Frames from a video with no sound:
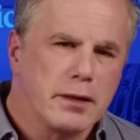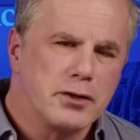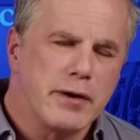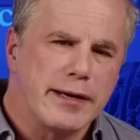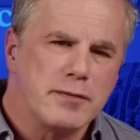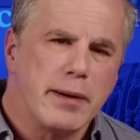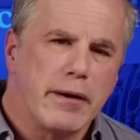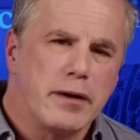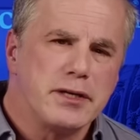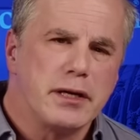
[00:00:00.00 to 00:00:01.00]

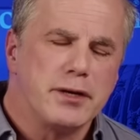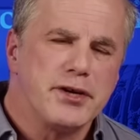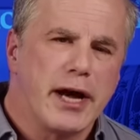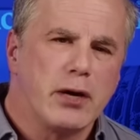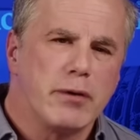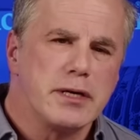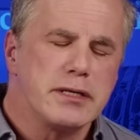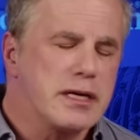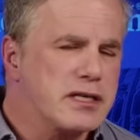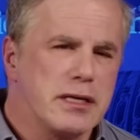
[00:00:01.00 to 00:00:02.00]
transparency on January
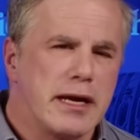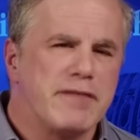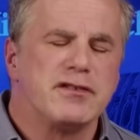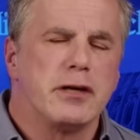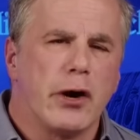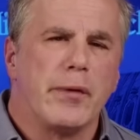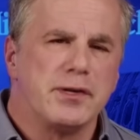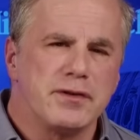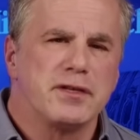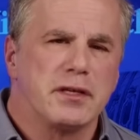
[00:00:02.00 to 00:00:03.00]
6th, and they have zero
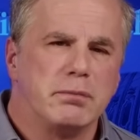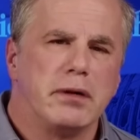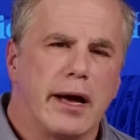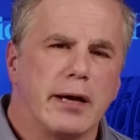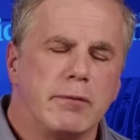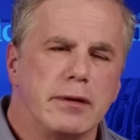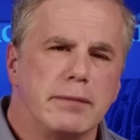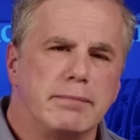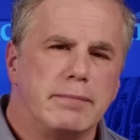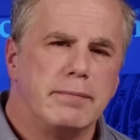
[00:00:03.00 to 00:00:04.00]
interest in complying with it.